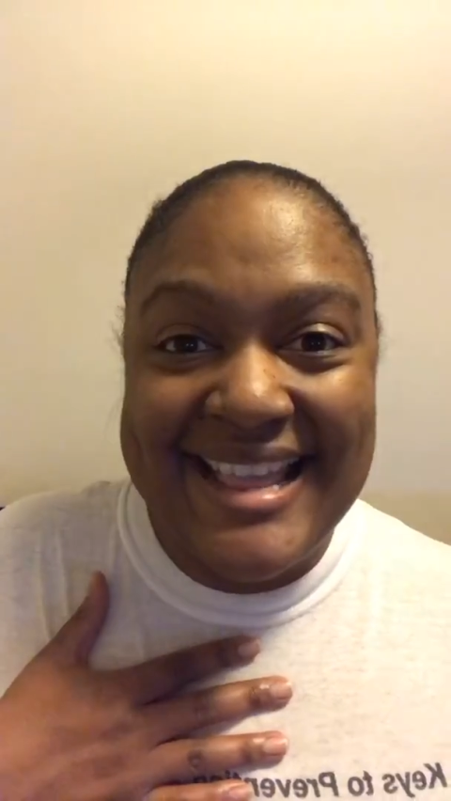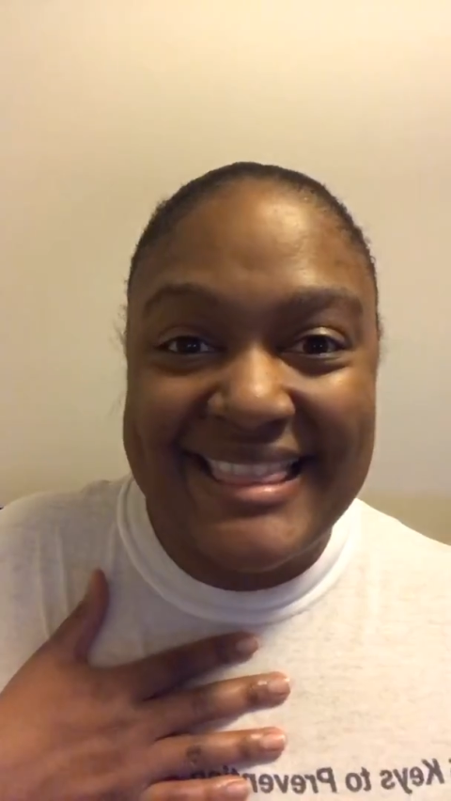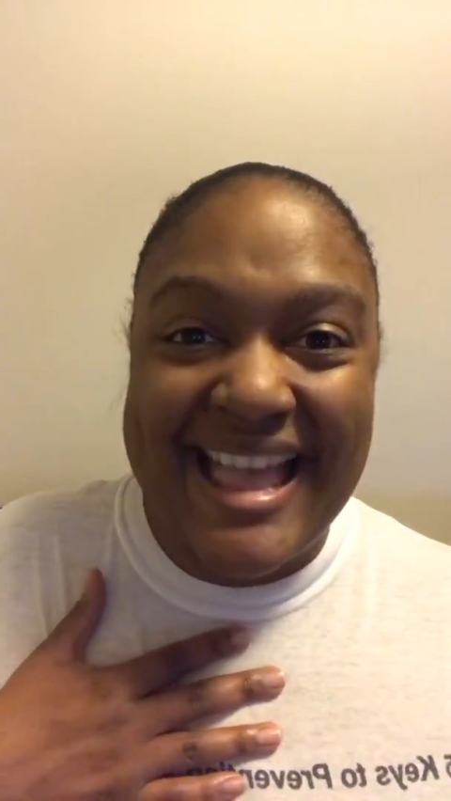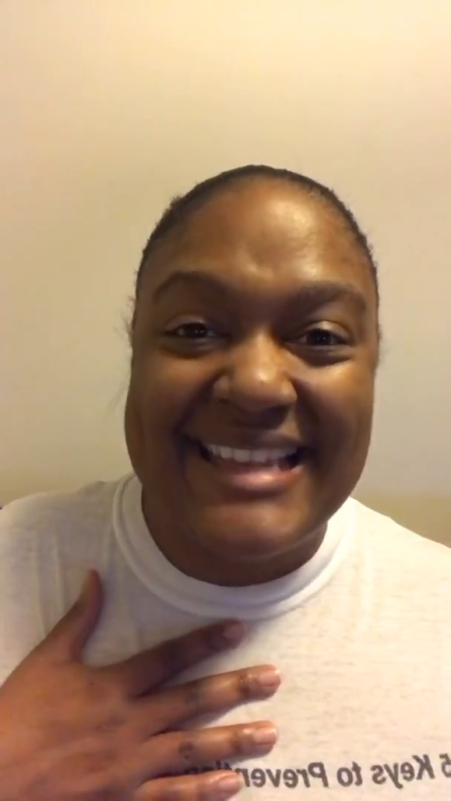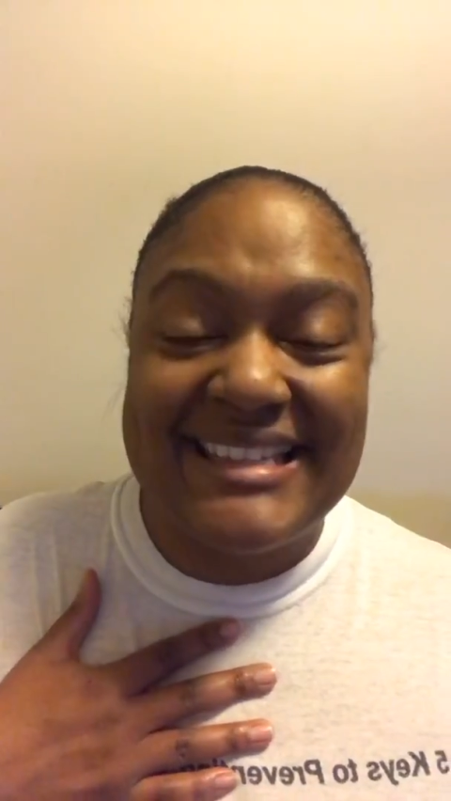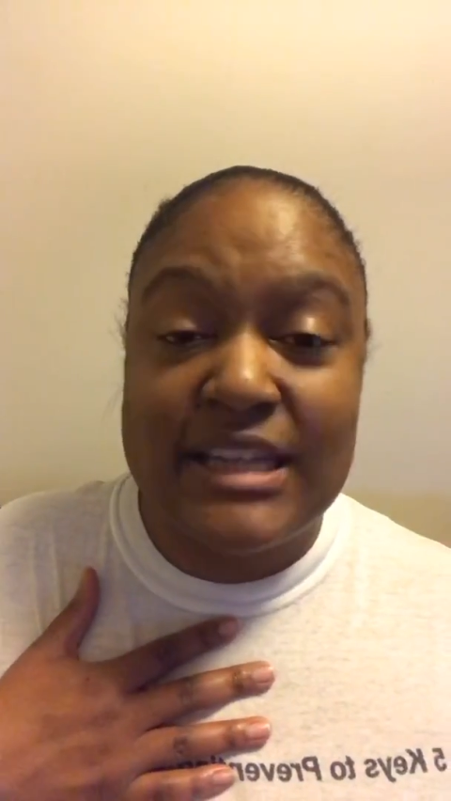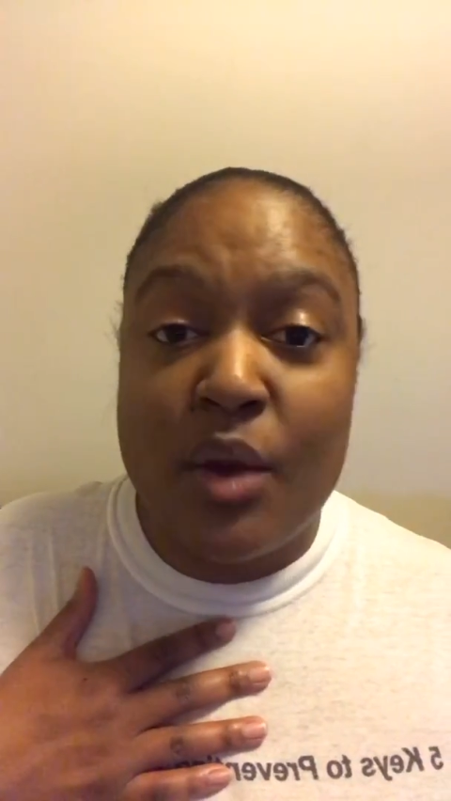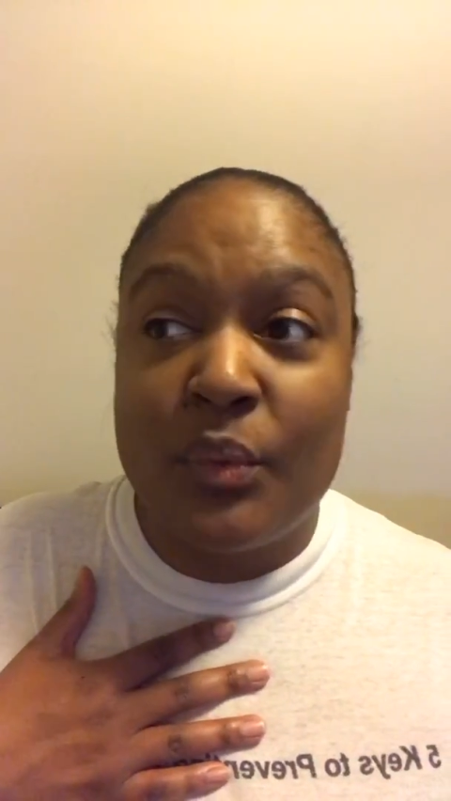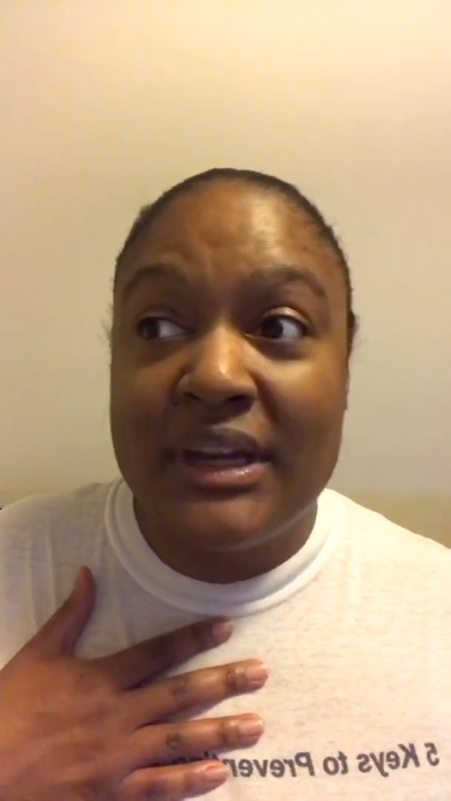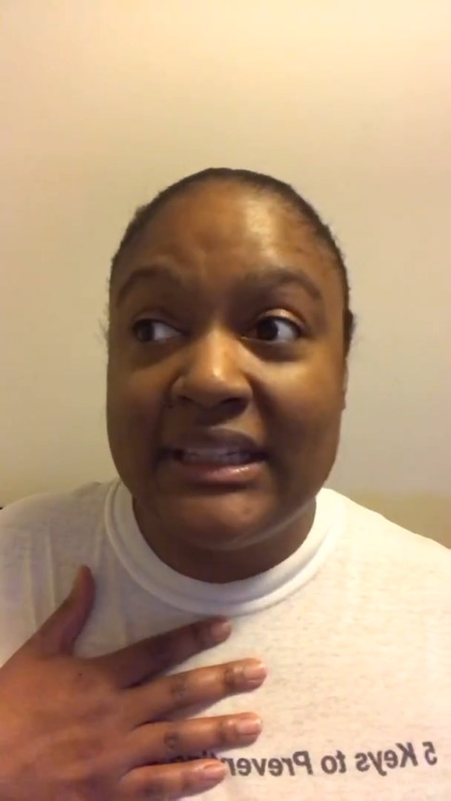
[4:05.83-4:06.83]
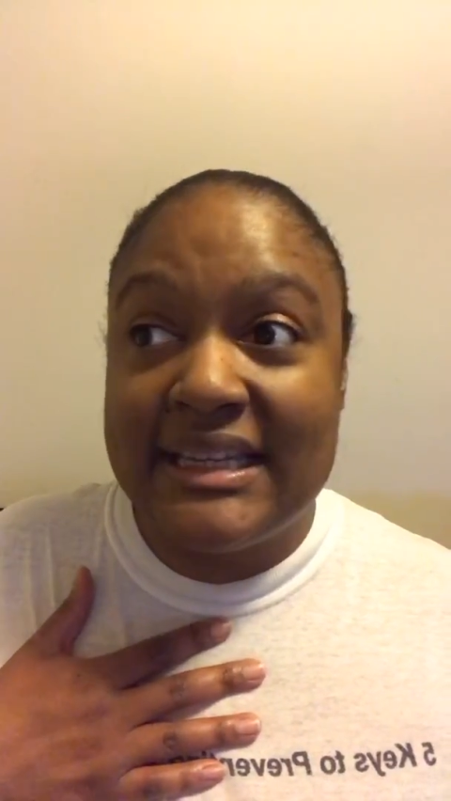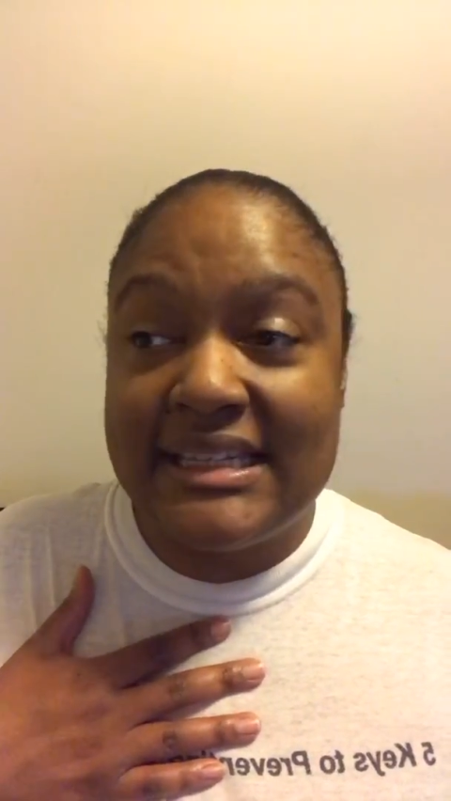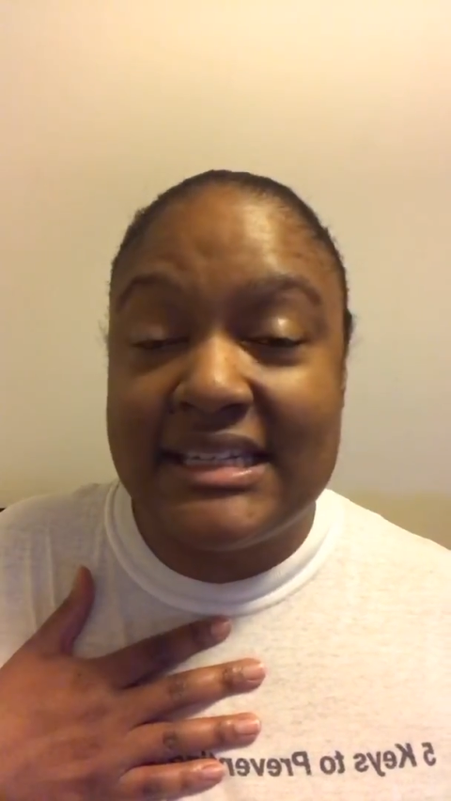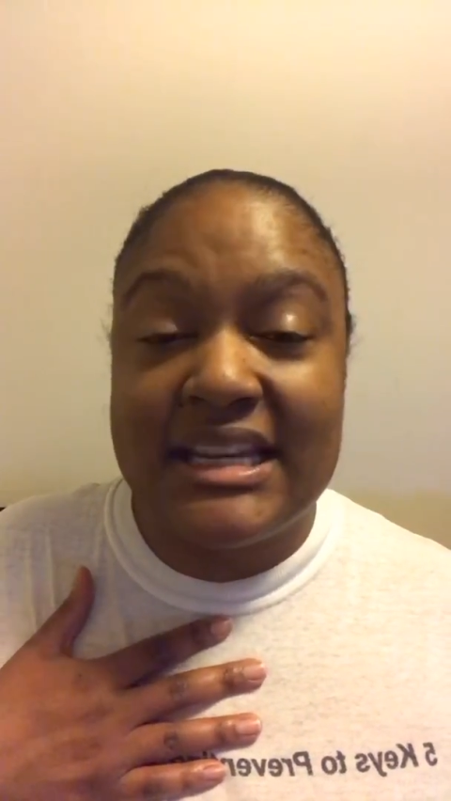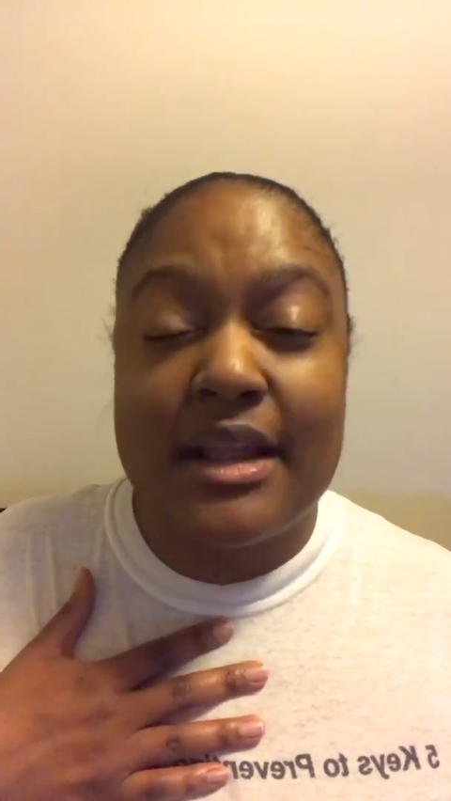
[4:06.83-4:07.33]
That's
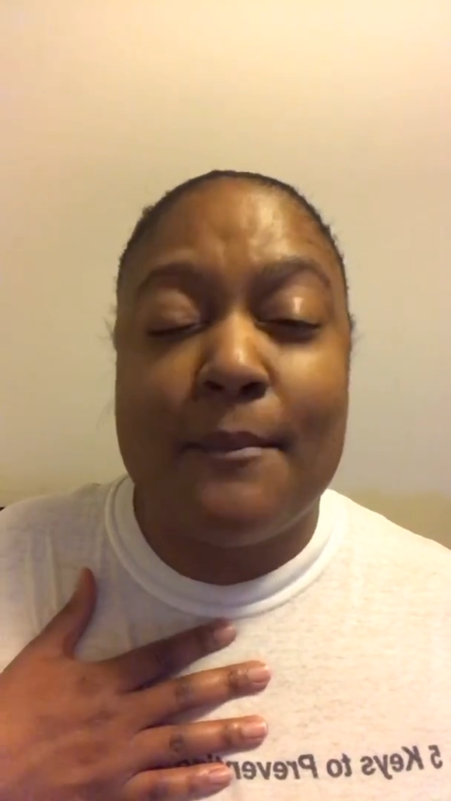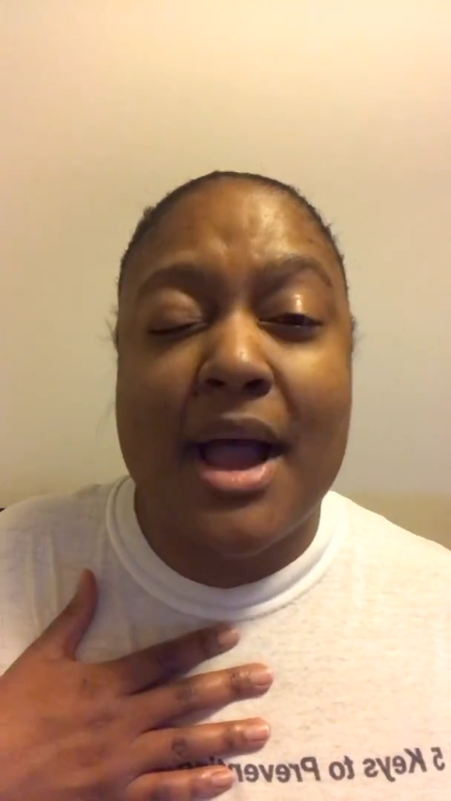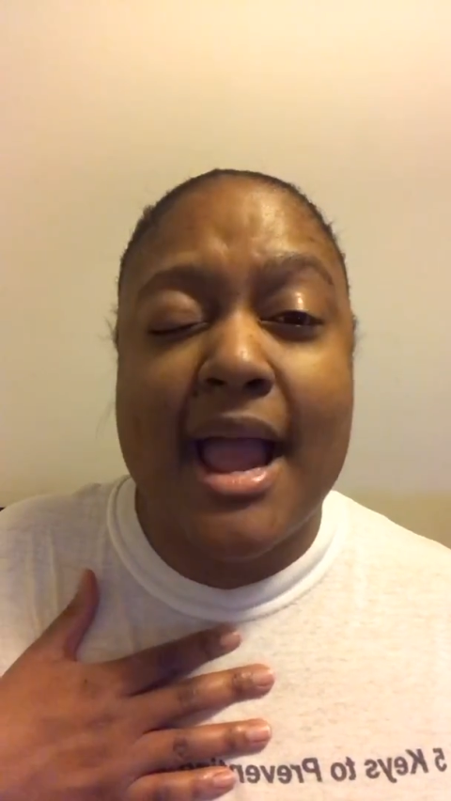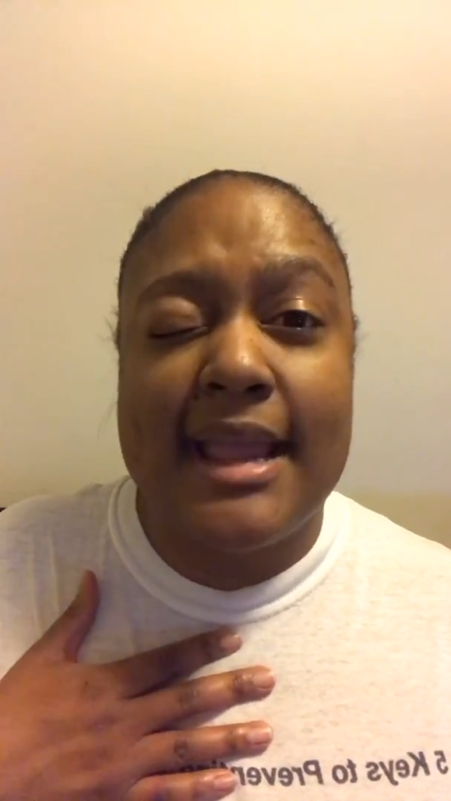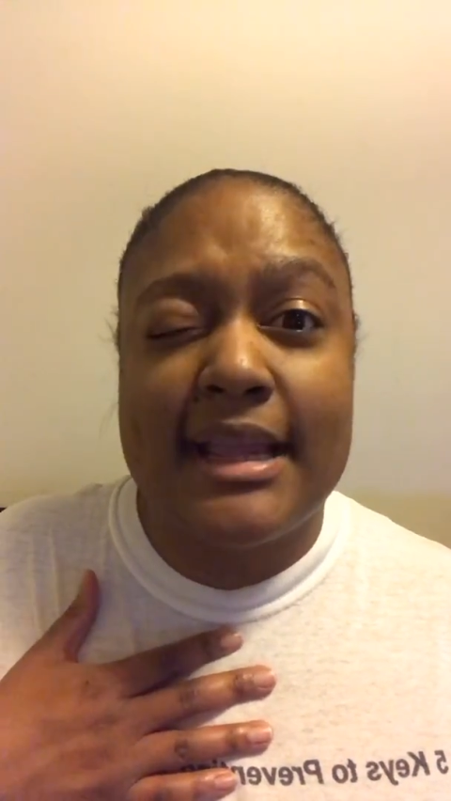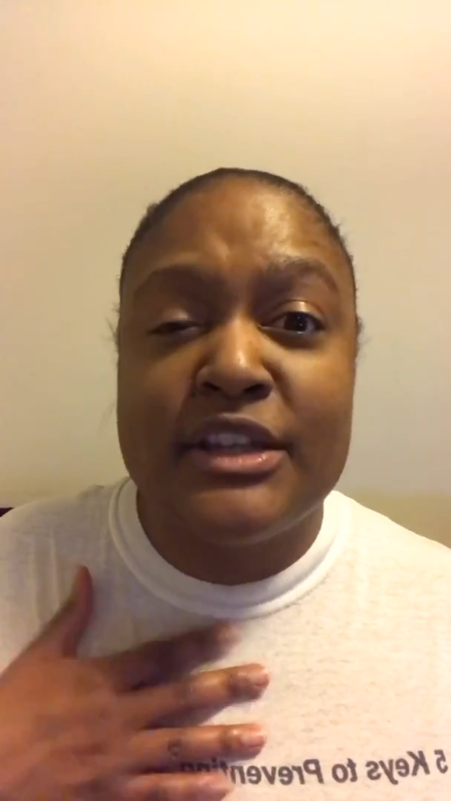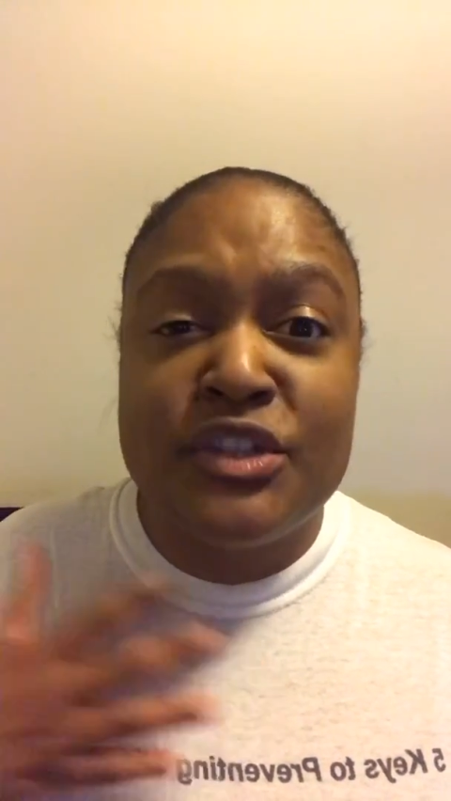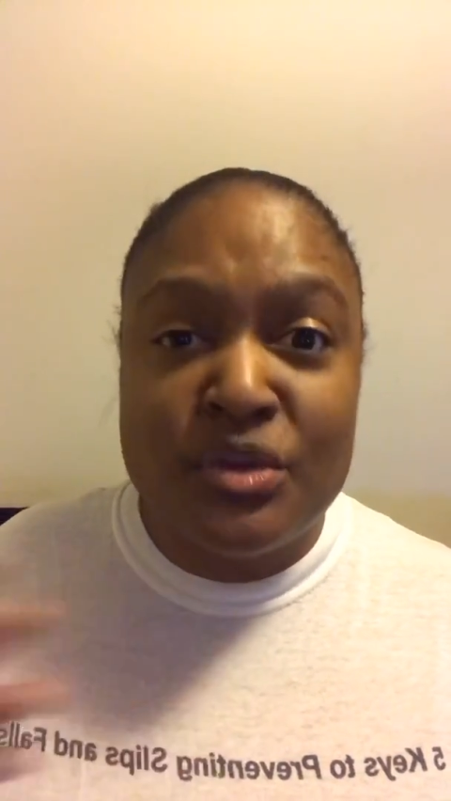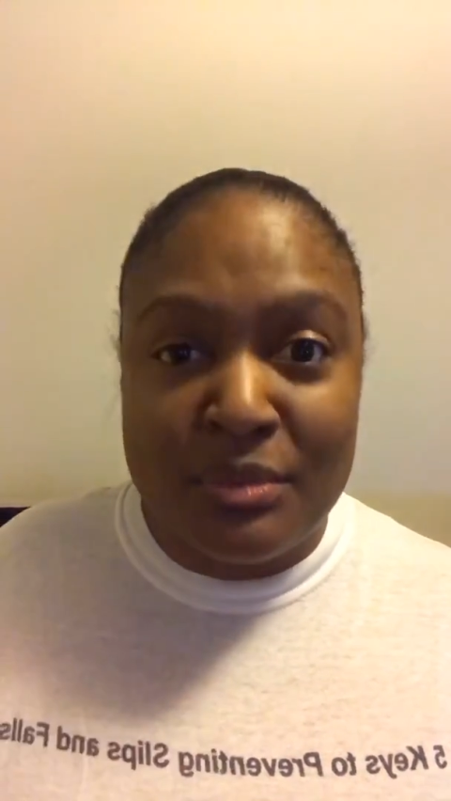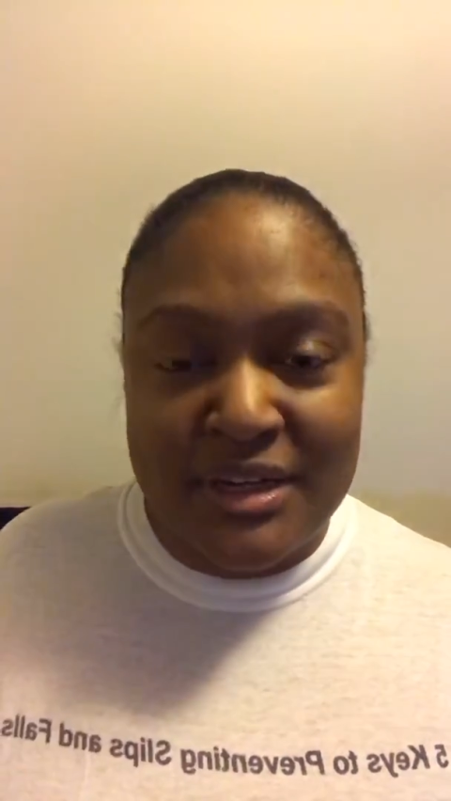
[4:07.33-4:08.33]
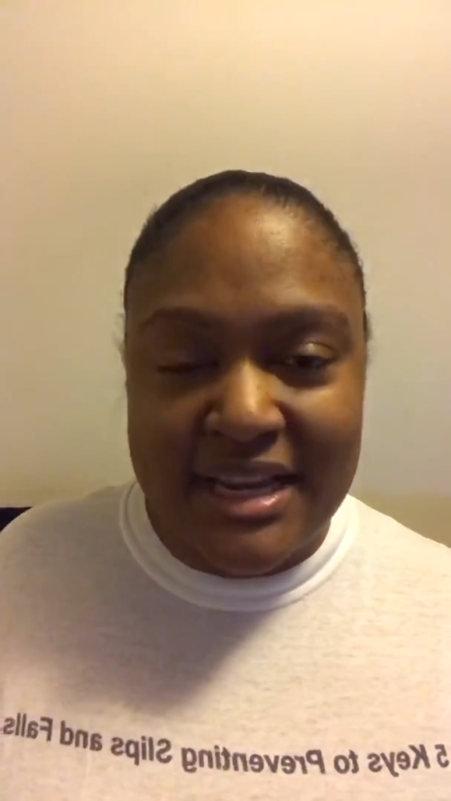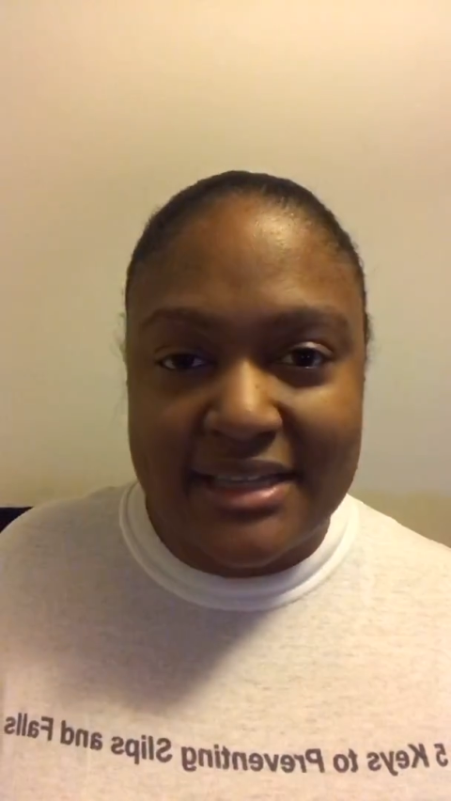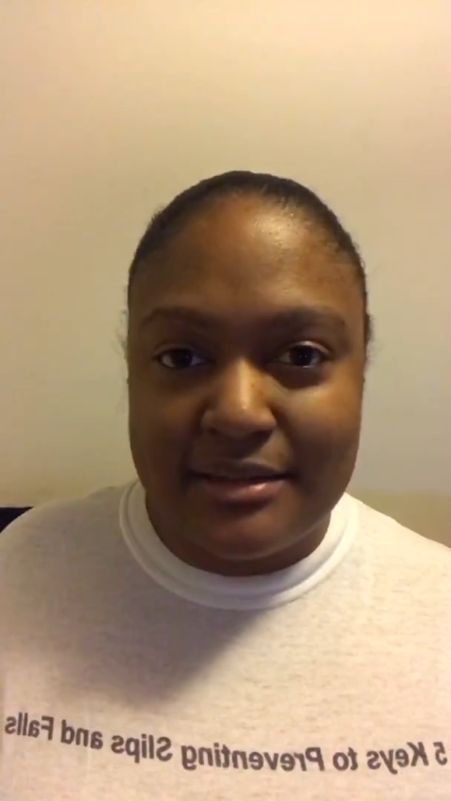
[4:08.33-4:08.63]
realistic, my consumer debt.